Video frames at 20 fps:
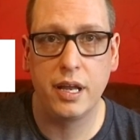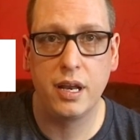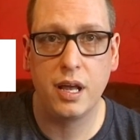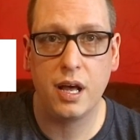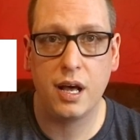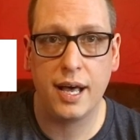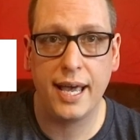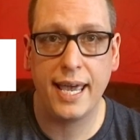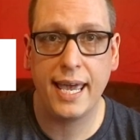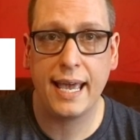
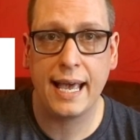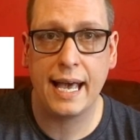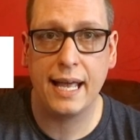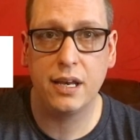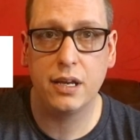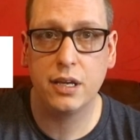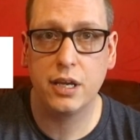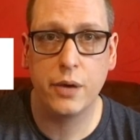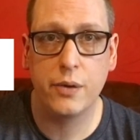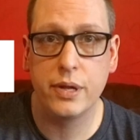and I
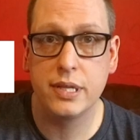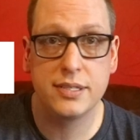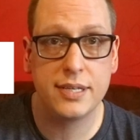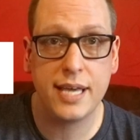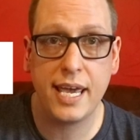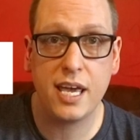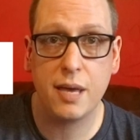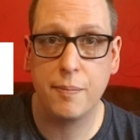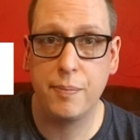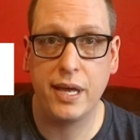can't go and
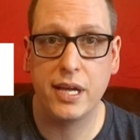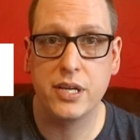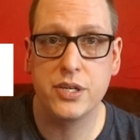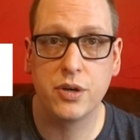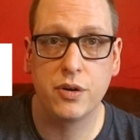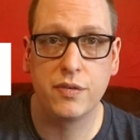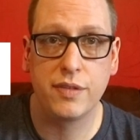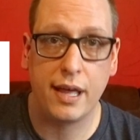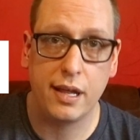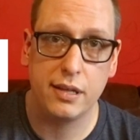take a
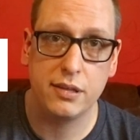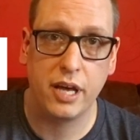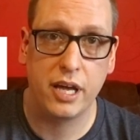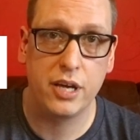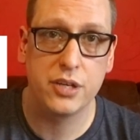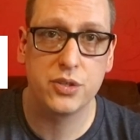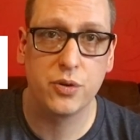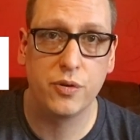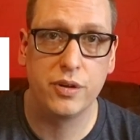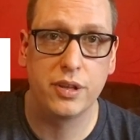picture of that
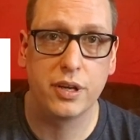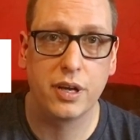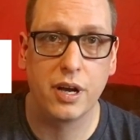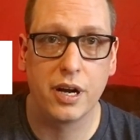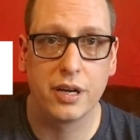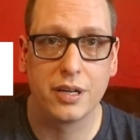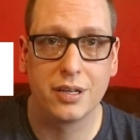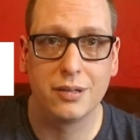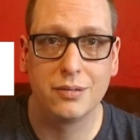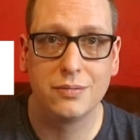dinosaur in the
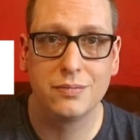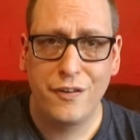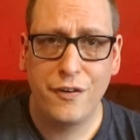garden.